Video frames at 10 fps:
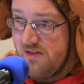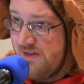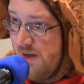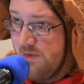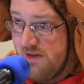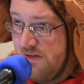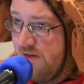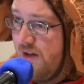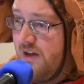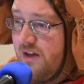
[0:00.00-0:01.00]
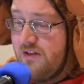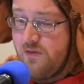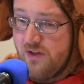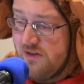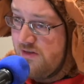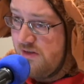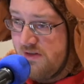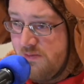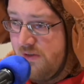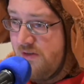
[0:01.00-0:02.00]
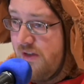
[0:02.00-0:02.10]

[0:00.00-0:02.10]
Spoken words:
time of year except for Easter and Christmas,